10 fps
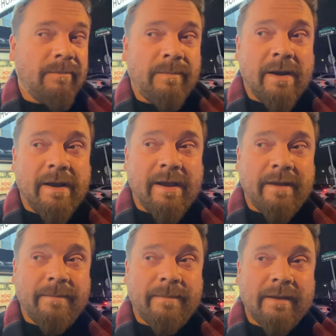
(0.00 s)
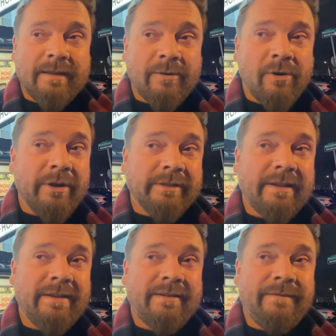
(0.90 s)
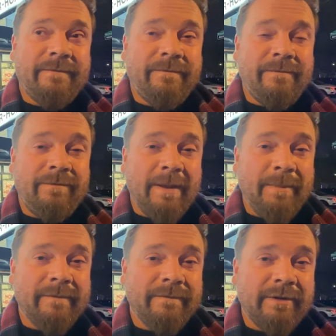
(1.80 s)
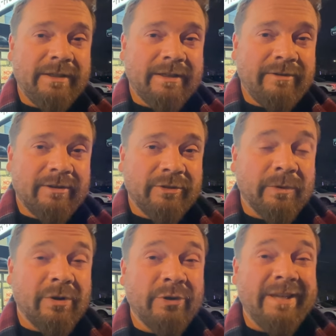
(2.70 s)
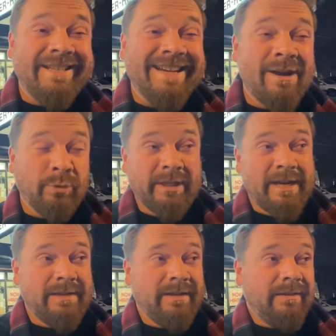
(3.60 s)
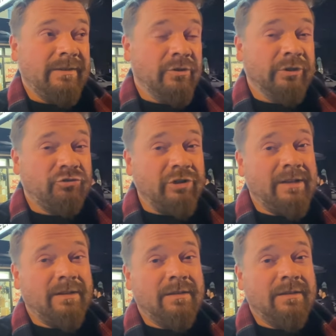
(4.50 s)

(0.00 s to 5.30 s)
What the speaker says: But I tell you what, it's flipping freezing out here, so we're not going to eat it outside on the street.